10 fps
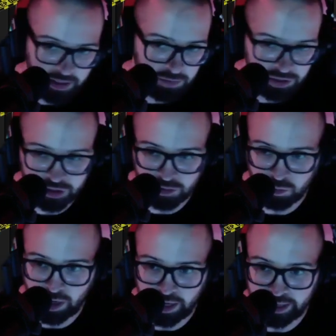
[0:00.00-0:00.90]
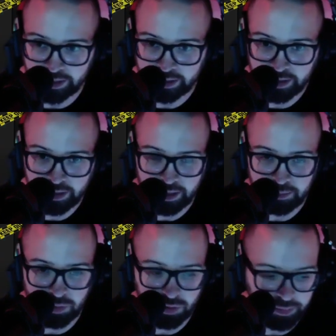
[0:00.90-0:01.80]
which is why I
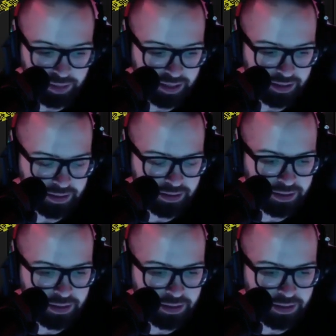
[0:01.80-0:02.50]
pulled him on it.